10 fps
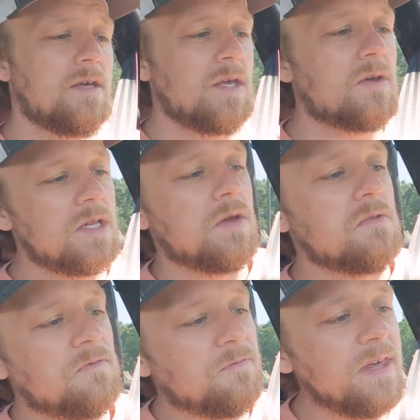You
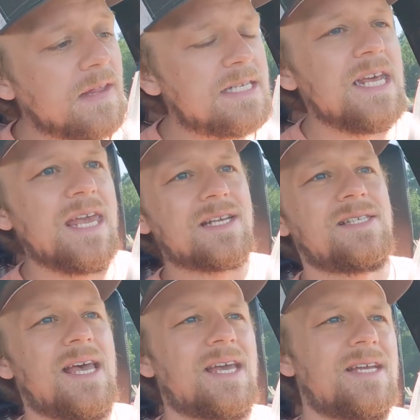can feel it take a
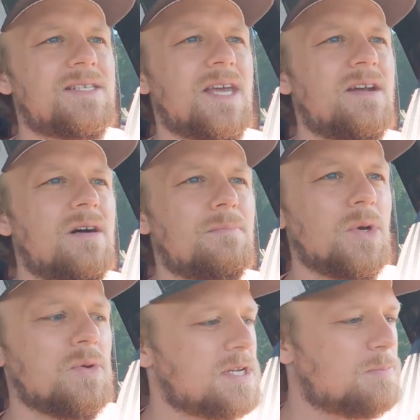second to get on boost.